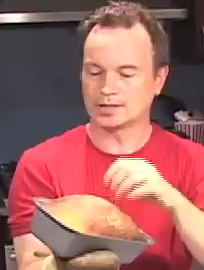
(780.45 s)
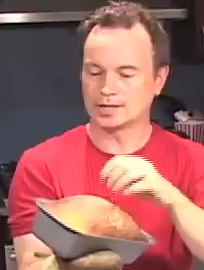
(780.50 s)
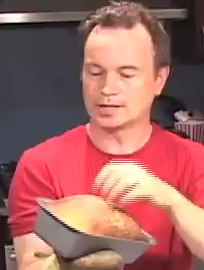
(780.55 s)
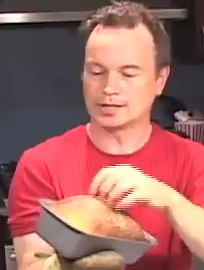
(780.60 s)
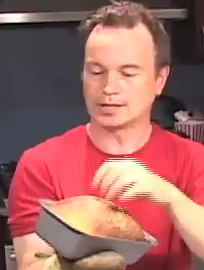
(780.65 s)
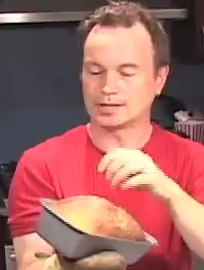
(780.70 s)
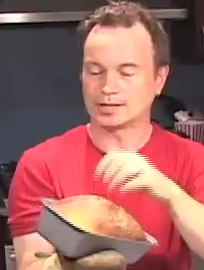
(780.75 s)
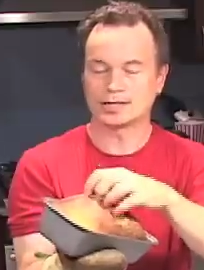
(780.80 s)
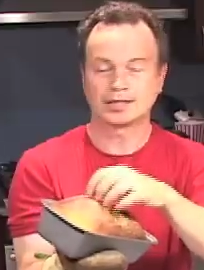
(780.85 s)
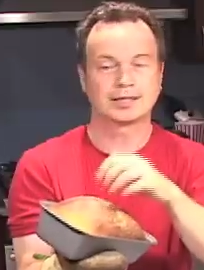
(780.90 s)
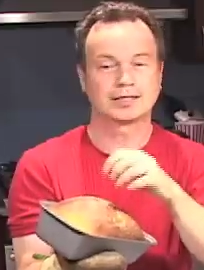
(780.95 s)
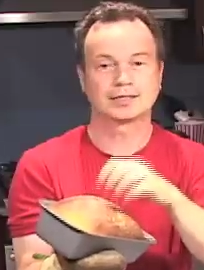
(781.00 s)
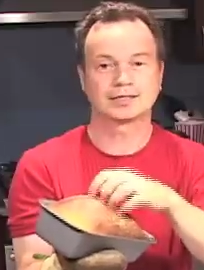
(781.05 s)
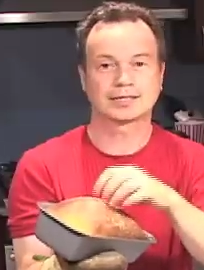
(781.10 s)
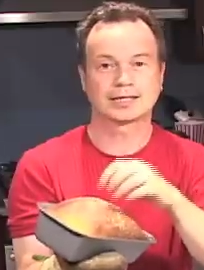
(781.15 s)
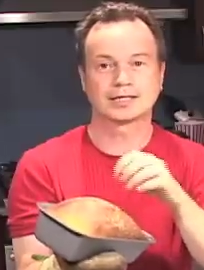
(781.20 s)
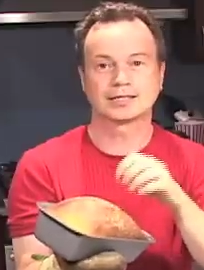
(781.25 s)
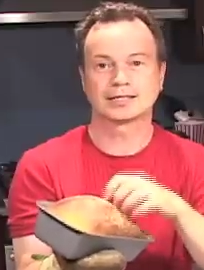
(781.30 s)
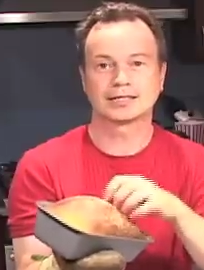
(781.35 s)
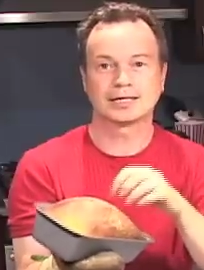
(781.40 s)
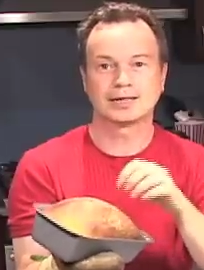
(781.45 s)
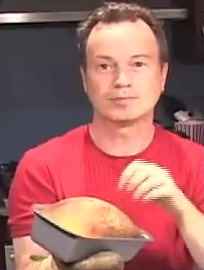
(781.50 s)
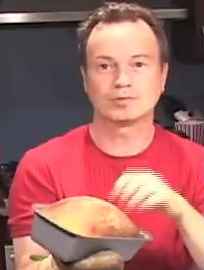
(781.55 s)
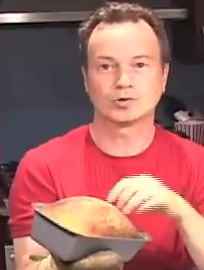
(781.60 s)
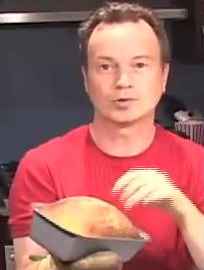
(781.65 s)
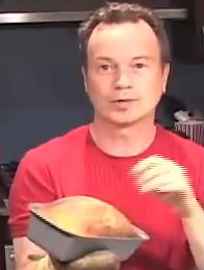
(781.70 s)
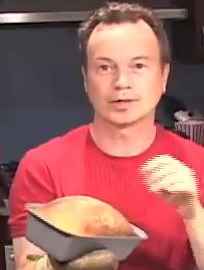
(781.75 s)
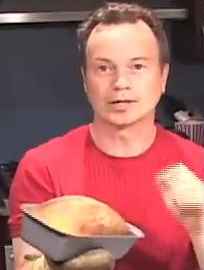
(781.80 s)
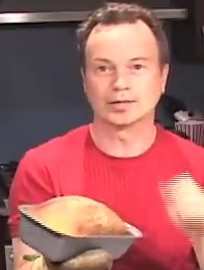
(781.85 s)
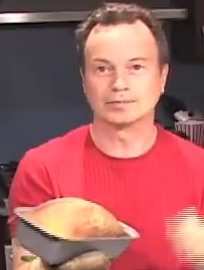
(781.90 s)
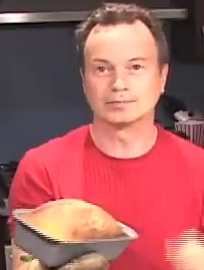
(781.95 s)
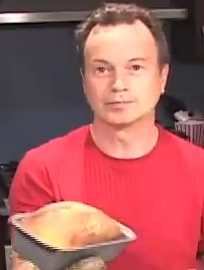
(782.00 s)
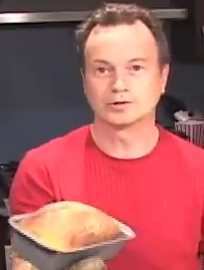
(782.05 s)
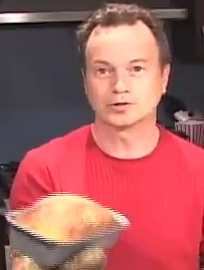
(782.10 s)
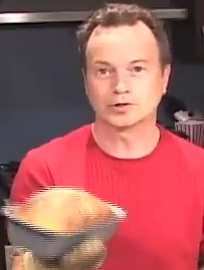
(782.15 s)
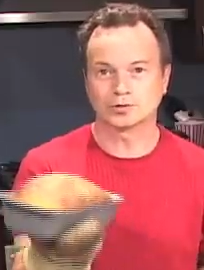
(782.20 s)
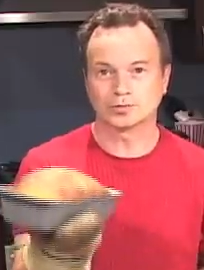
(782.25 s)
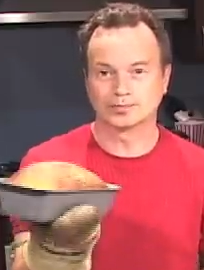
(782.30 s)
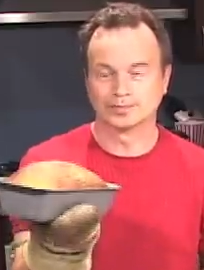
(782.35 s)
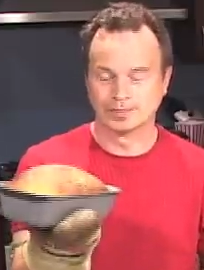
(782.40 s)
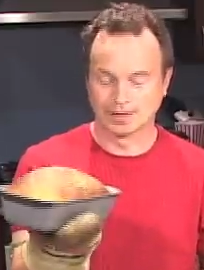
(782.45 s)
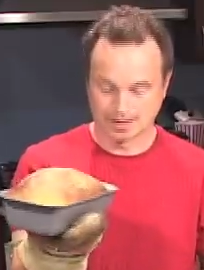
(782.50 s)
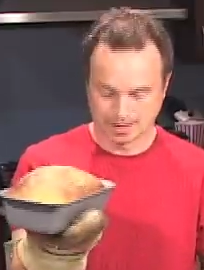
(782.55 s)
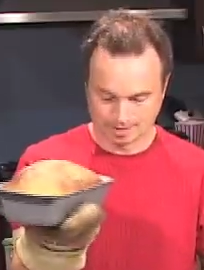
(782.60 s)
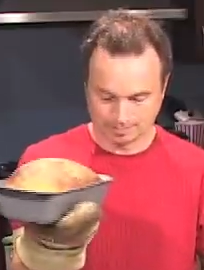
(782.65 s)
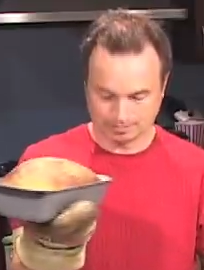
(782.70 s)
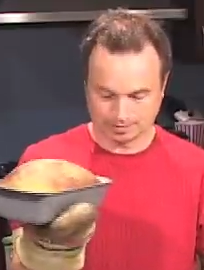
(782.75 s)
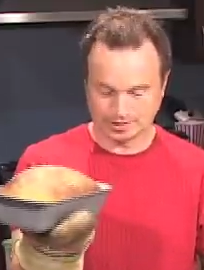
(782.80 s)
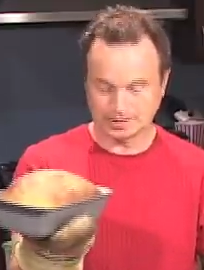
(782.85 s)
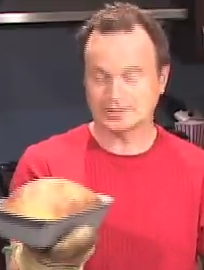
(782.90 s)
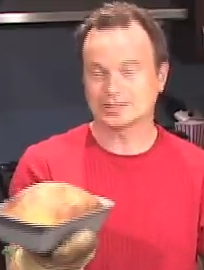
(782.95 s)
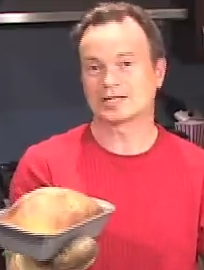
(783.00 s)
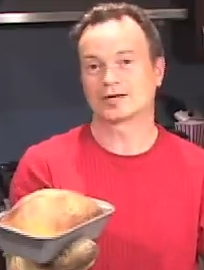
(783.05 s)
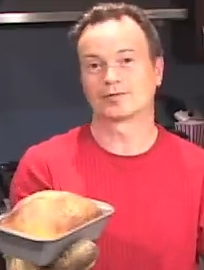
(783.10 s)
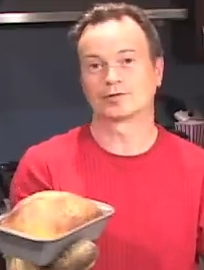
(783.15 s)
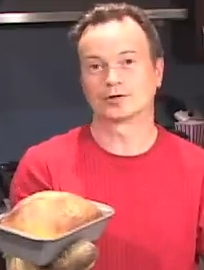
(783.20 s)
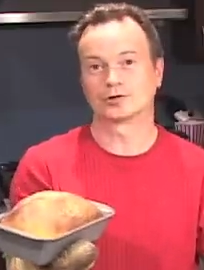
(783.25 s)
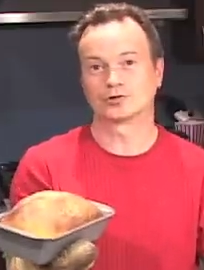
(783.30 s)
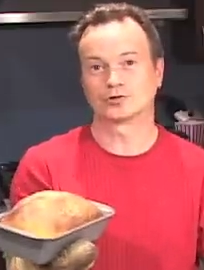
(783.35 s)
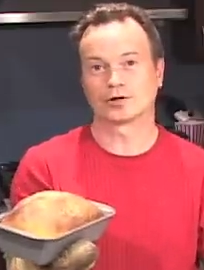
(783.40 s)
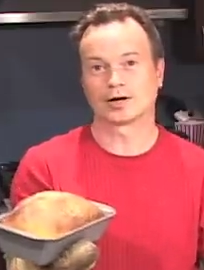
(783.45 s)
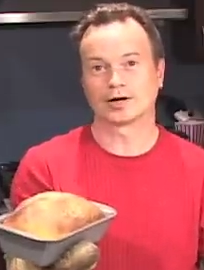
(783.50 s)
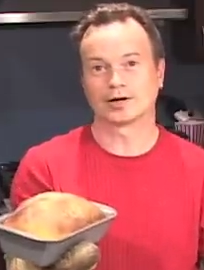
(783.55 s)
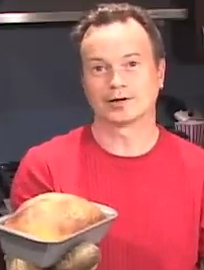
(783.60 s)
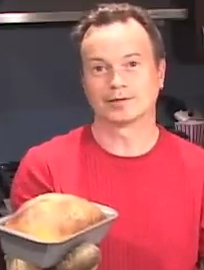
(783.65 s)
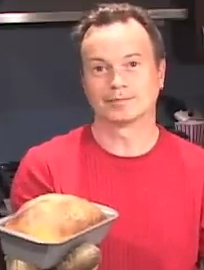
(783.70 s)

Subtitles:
and I intend to keep doing it. So please give it a try.